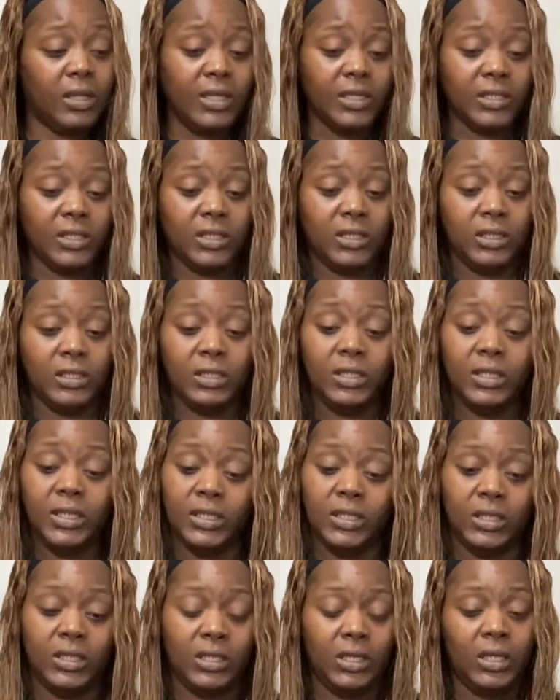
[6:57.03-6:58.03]
listen,
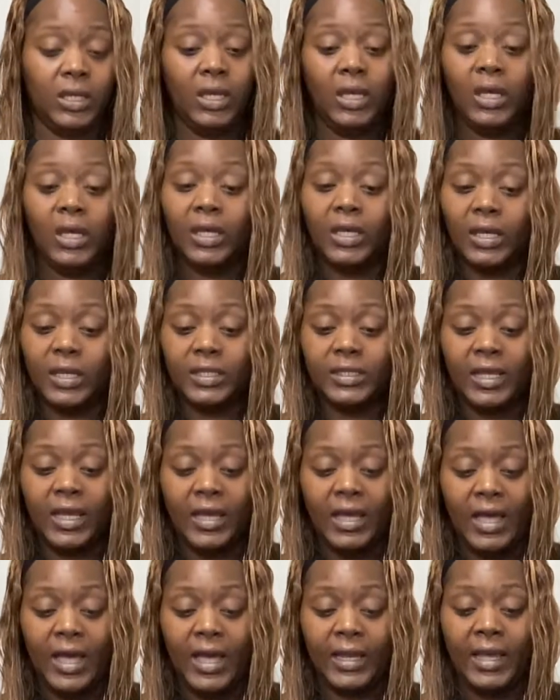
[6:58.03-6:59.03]
listen. Cause I,
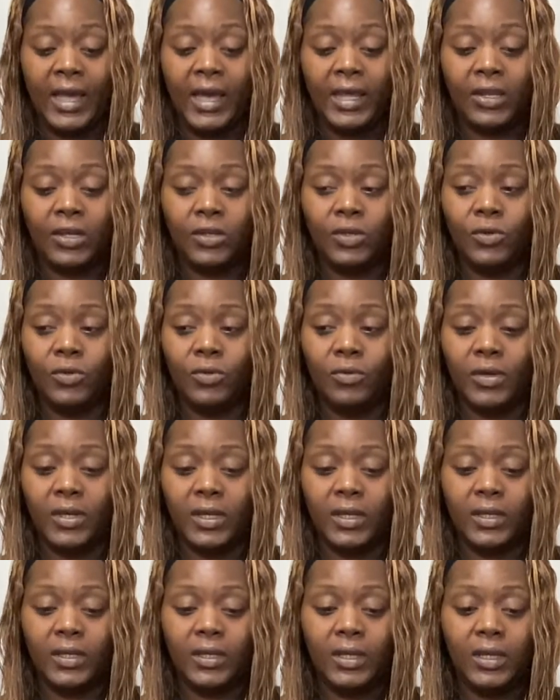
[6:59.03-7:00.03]
I gotta do
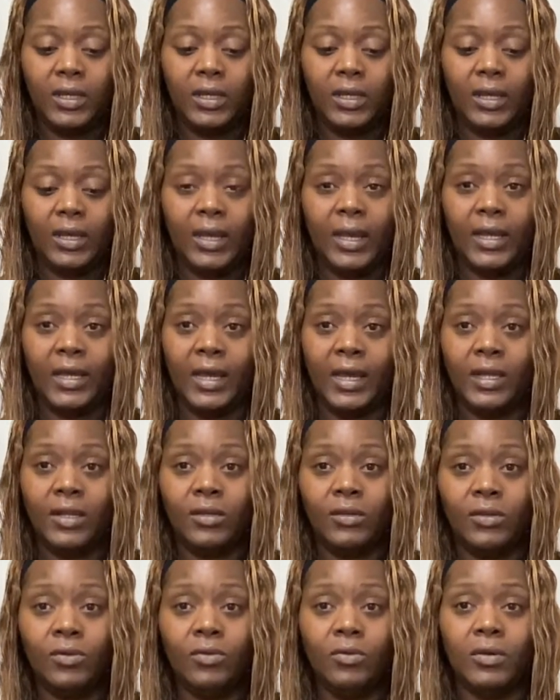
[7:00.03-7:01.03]
it. I gotta
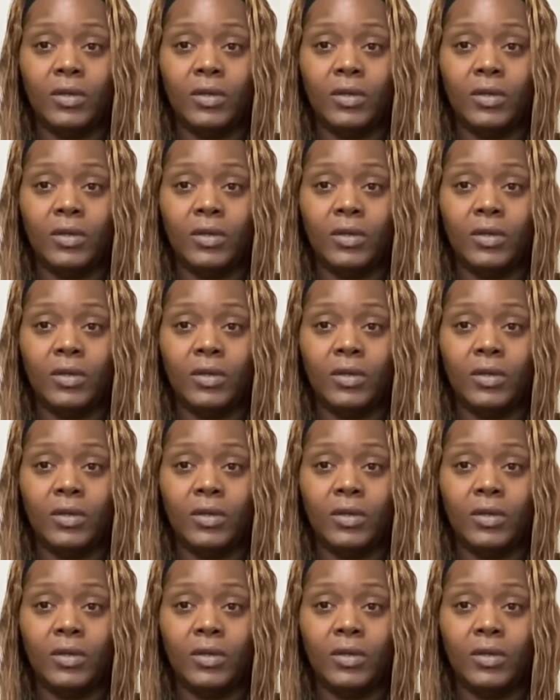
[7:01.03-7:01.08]
do